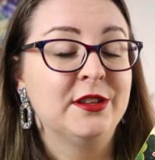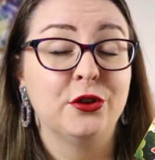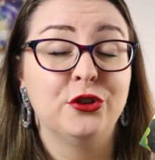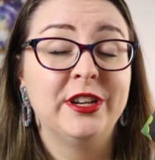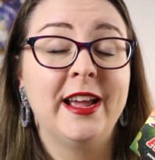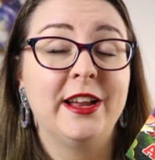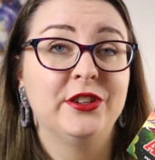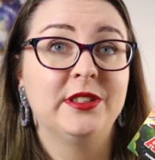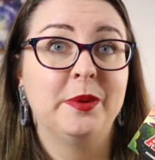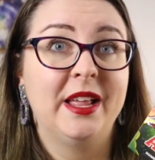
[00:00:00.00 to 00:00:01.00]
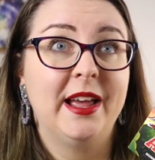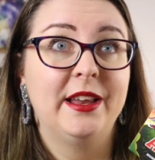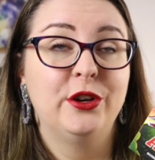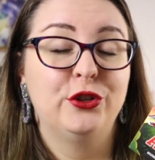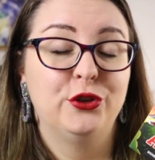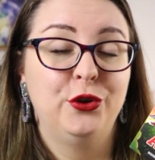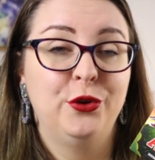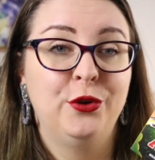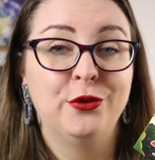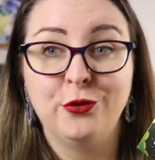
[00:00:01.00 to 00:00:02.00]
So she hatches a plan
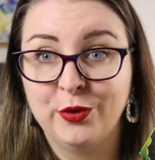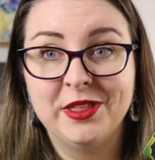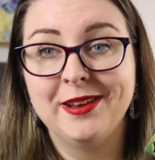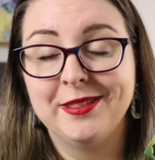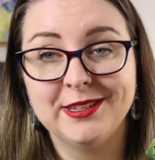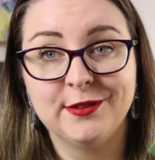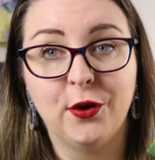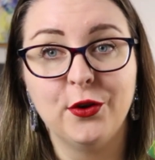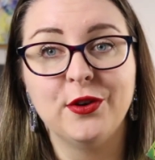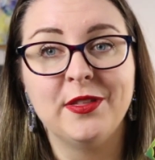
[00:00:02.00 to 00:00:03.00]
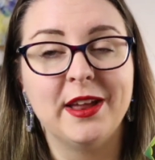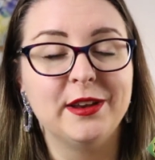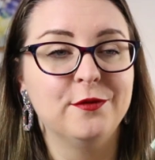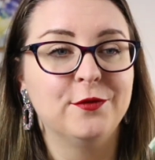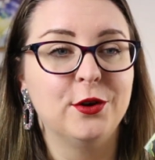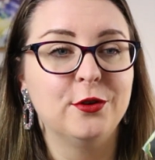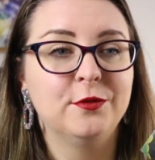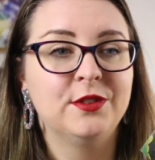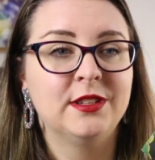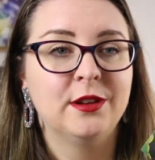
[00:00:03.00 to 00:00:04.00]
to win this phone, and that
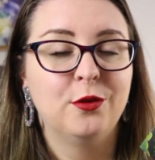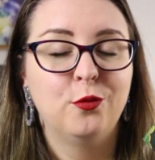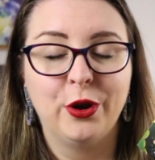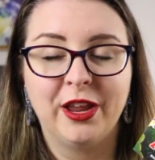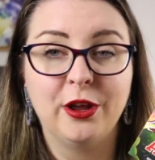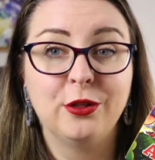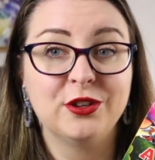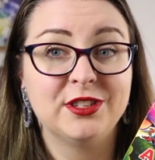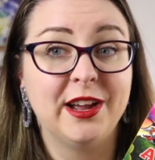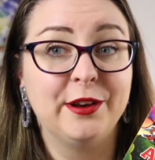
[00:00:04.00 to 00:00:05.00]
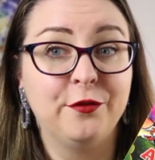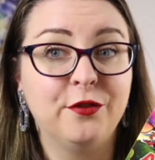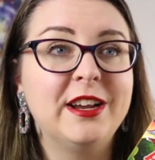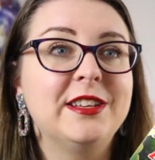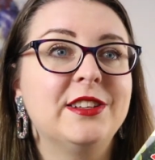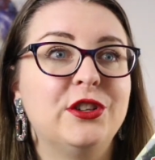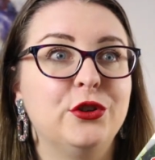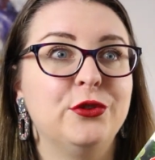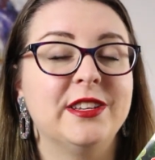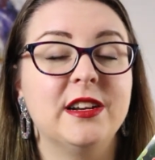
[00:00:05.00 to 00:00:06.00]
involves working alongside a friend
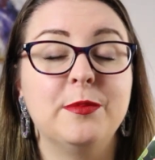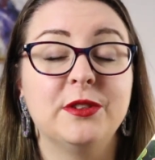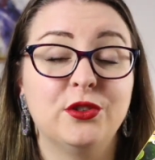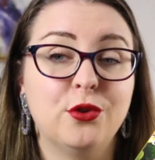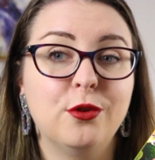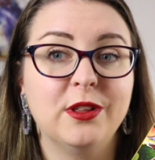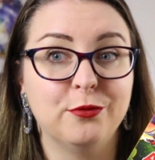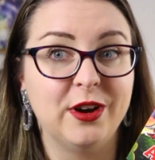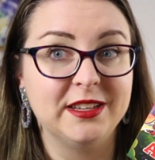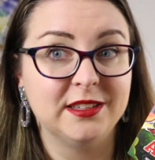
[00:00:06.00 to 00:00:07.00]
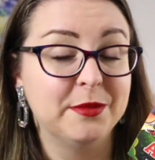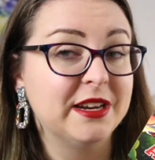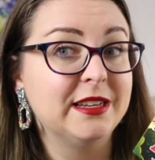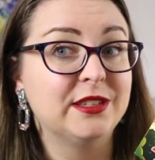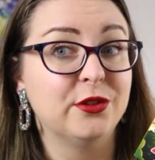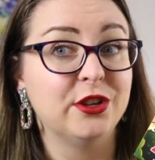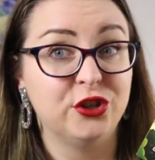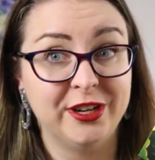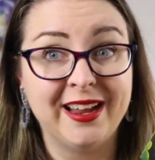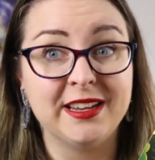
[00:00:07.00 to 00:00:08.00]
to set up a stall and raise some money so that
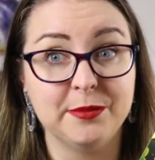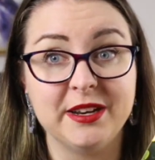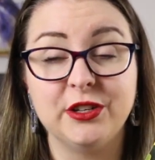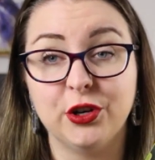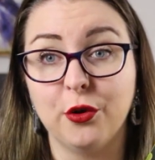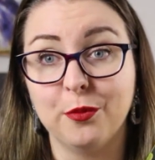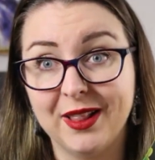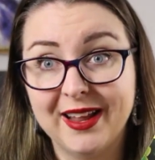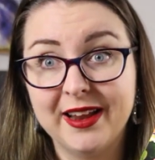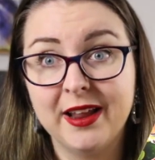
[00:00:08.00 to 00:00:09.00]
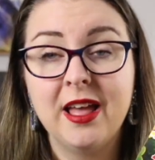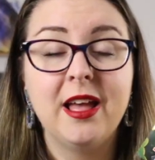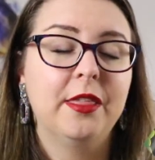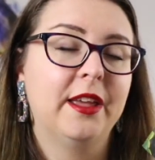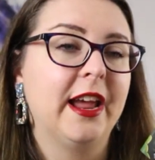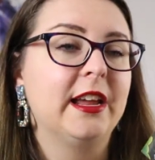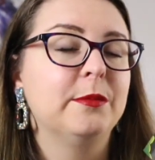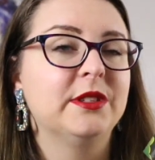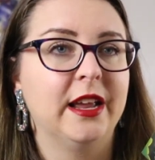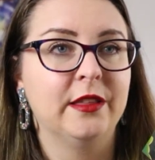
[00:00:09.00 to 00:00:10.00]
she has money to go and play the
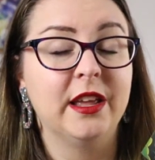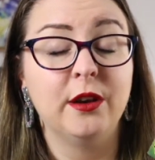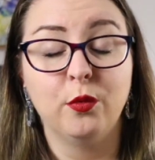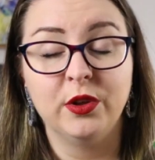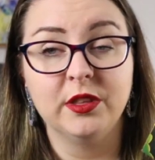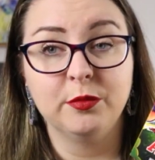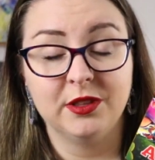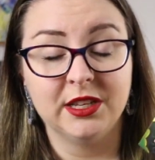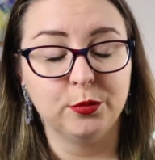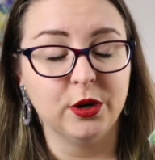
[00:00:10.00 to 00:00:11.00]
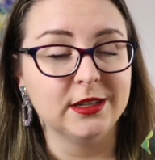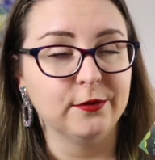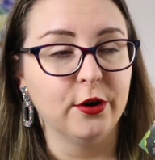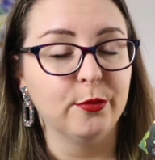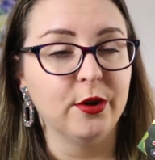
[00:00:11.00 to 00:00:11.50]
games and then win this prize for her